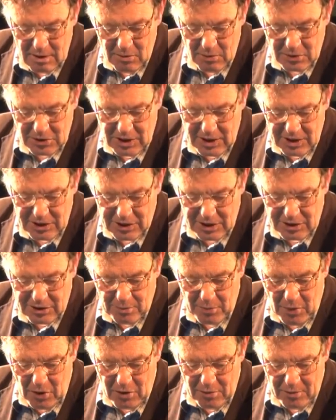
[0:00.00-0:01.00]
It was easy
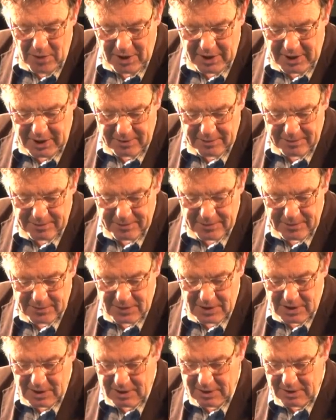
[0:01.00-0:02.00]
to borrow money
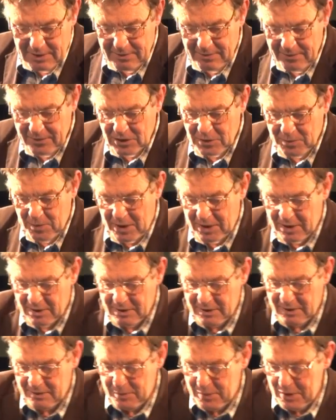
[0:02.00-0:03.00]
uh, for
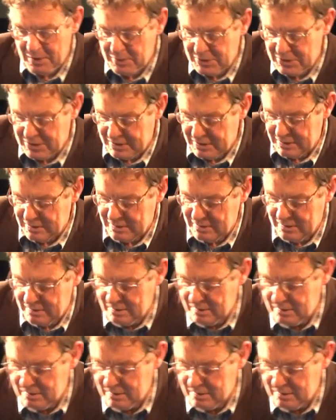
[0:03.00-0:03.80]
speculative purposes.